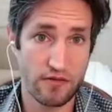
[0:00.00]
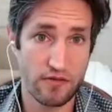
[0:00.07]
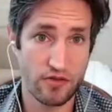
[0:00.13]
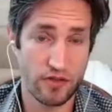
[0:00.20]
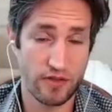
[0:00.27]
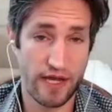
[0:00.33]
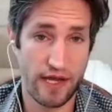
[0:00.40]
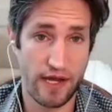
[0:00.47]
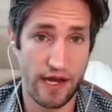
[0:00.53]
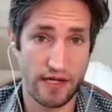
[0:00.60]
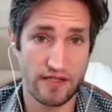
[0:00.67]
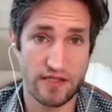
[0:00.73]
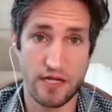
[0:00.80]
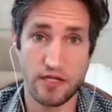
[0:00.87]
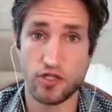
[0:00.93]
Should they
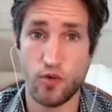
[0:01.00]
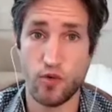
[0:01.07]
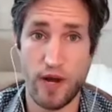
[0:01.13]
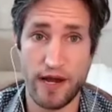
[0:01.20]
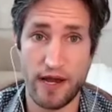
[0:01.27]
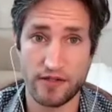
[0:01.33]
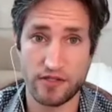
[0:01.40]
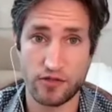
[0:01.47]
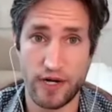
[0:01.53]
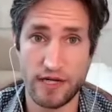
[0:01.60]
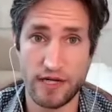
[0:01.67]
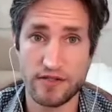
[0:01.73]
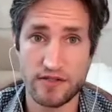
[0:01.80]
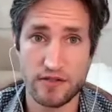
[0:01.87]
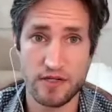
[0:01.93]
accentuate our
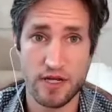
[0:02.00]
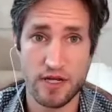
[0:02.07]
strengths?